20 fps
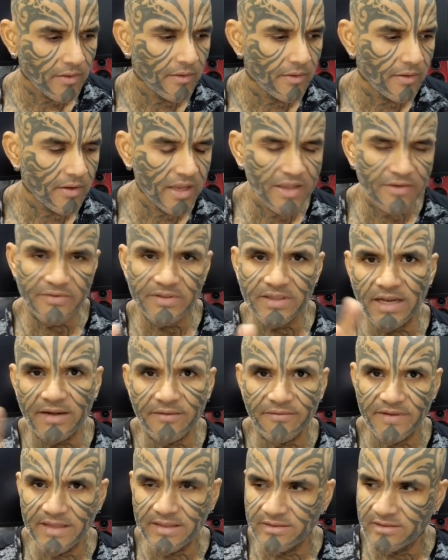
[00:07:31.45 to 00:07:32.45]
given that
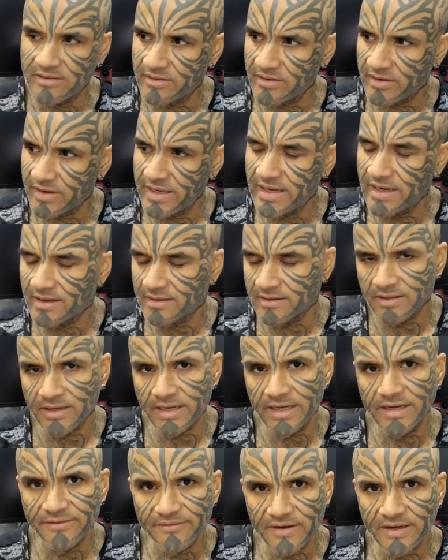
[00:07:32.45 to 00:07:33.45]
we three are
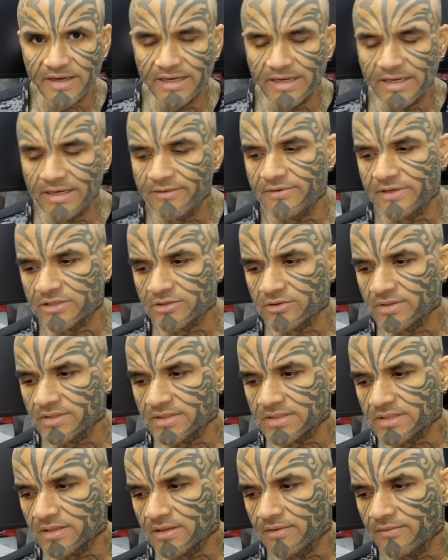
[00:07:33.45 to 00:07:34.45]
three different
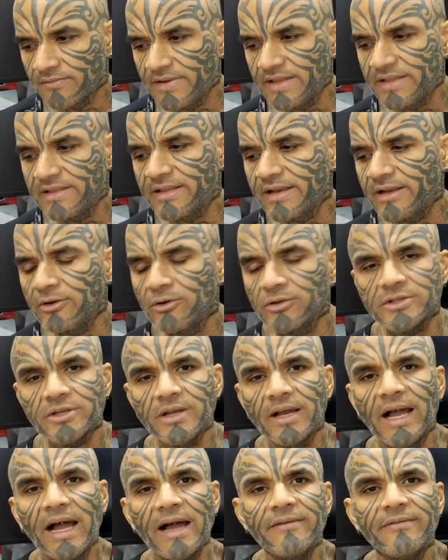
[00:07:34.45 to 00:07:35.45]
individuals, we three
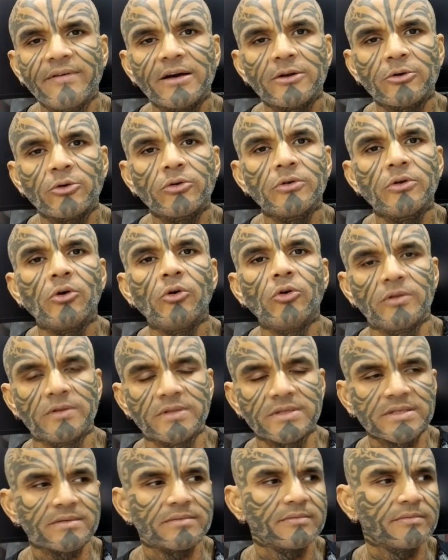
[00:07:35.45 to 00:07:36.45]
also have our own
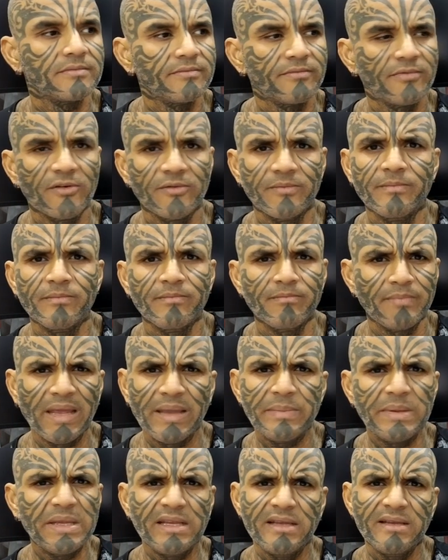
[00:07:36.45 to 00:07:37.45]
goals. From
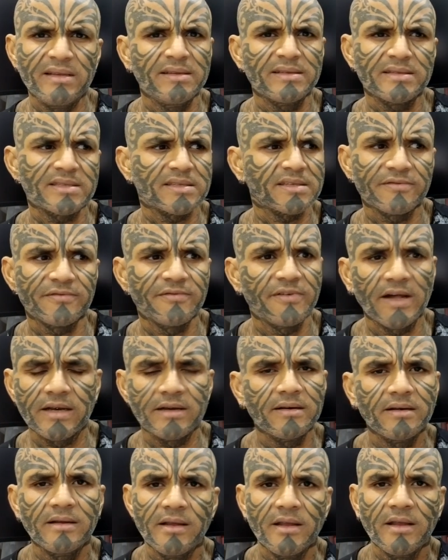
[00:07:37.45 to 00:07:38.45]
baby, it's
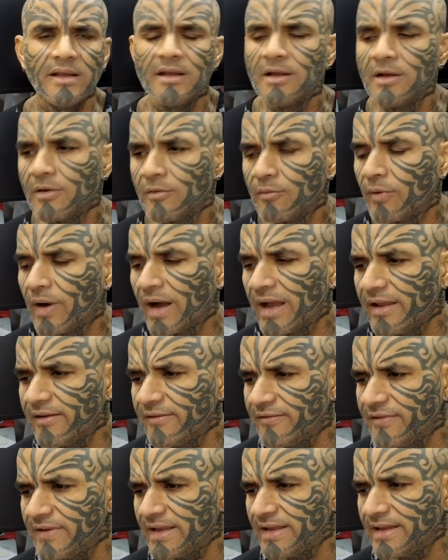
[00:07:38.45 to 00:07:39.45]
fun.
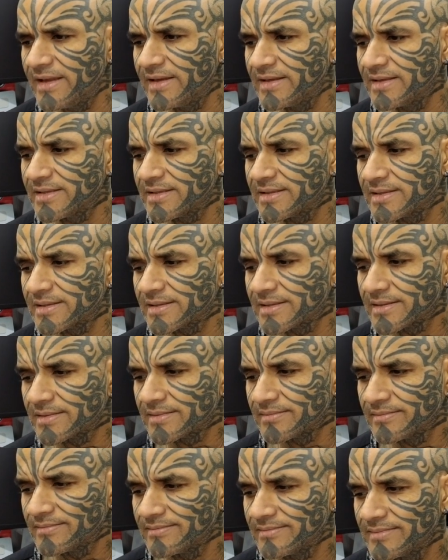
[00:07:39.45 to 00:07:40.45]
Wifey is,
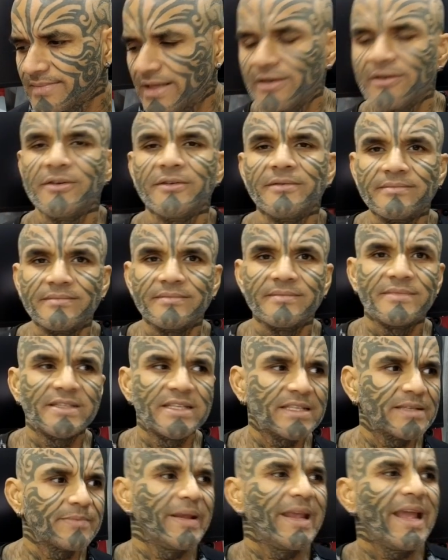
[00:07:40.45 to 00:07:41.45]
you know,
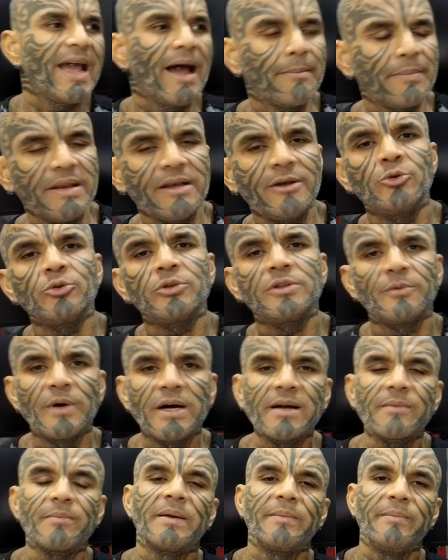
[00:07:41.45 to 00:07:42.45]
just be happy, do the
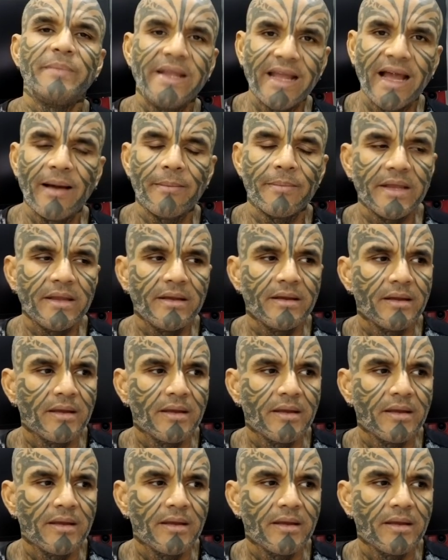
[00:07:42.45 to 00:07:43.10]
work, but be happy.